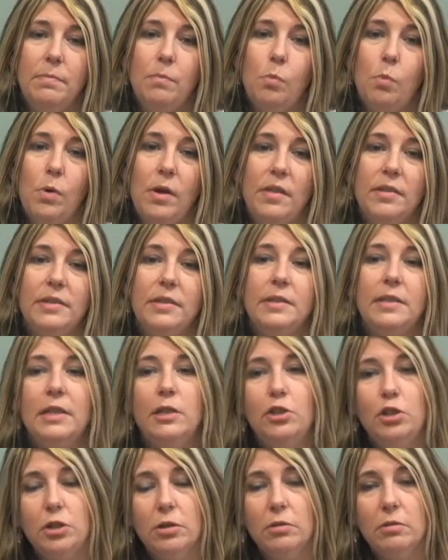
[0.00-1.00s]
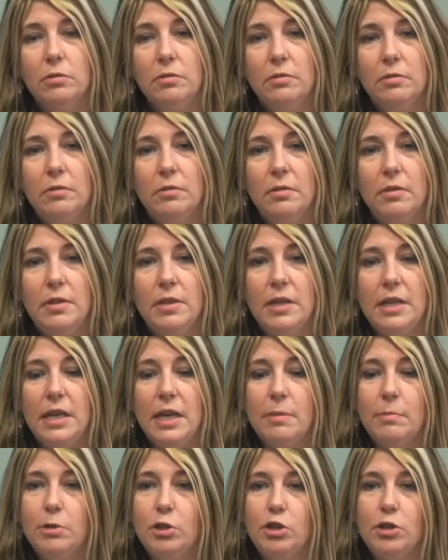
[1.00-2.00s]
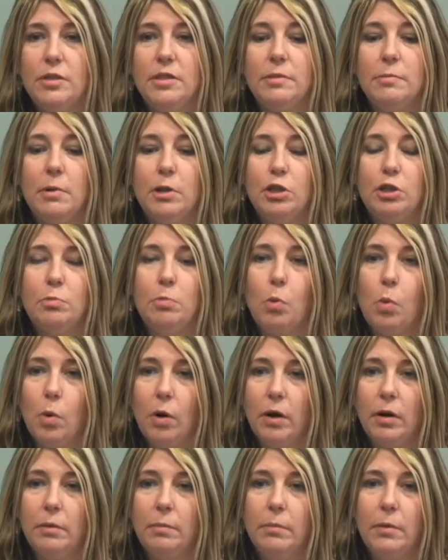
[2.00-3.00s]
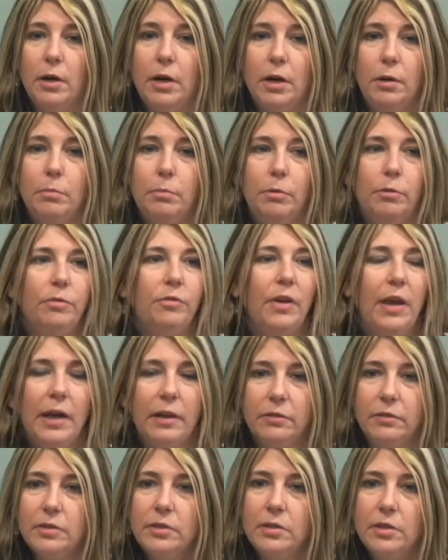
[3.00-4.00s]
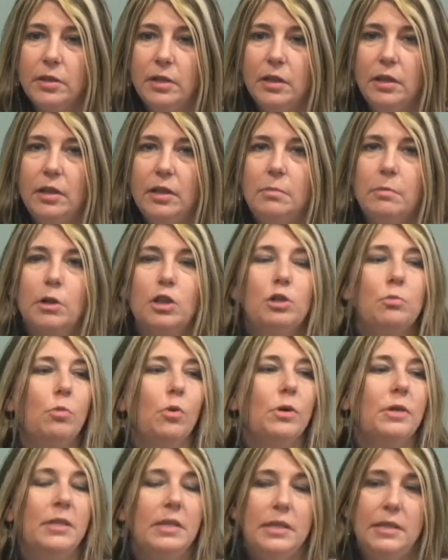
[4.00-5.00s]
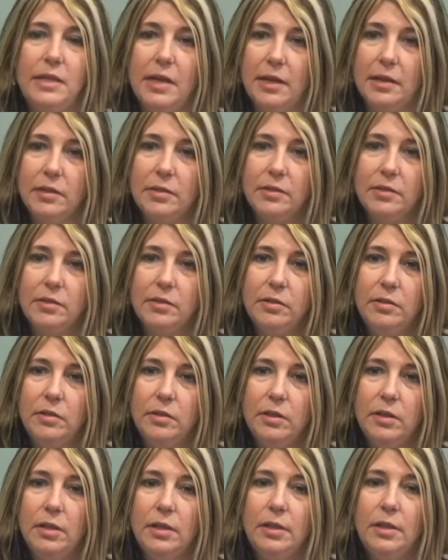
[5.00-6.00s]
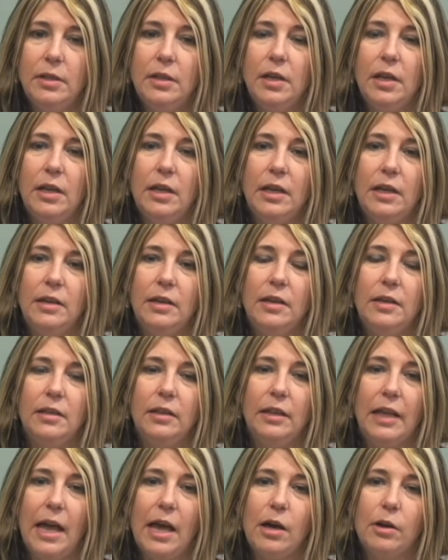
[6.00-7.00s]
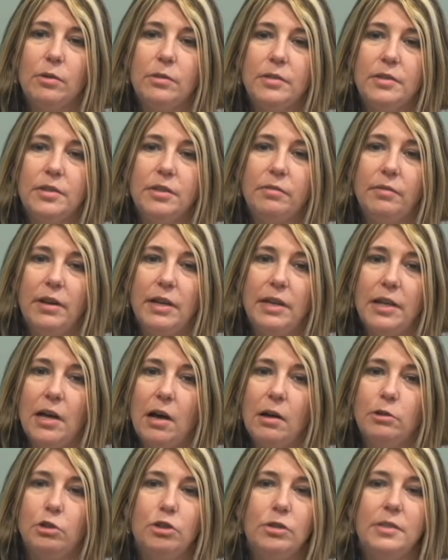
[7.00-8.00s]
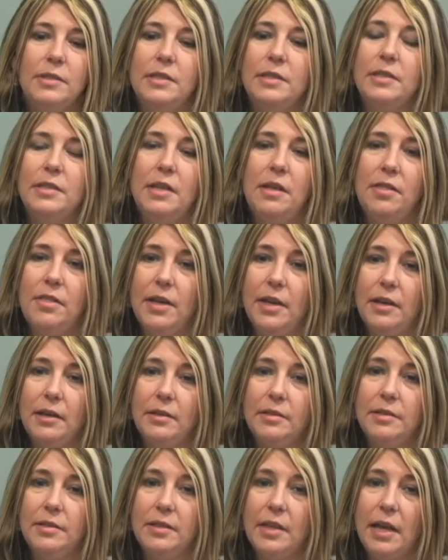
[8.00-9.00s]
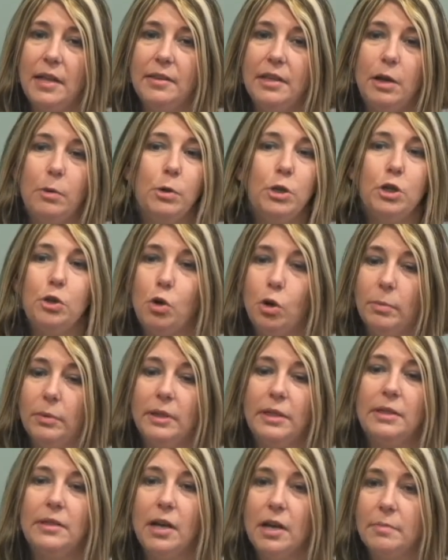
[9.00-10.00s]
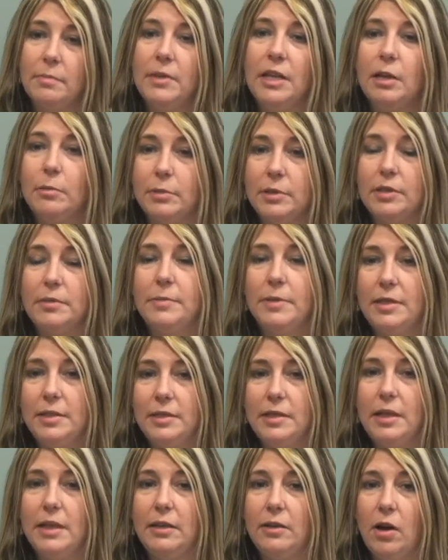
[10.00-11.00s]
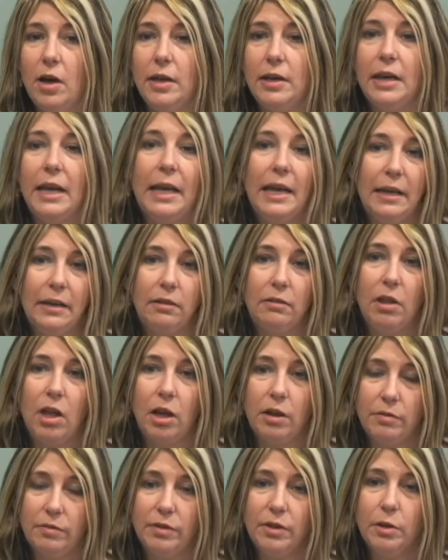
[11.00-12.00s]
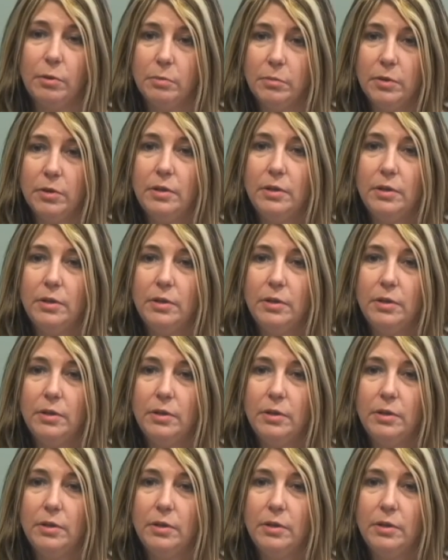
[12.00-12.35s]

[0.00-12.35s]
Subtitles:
With digital, the image is much more profound, much more detailed. It allows the radiologist to see things that they would normally not be able to be seen on an analog film.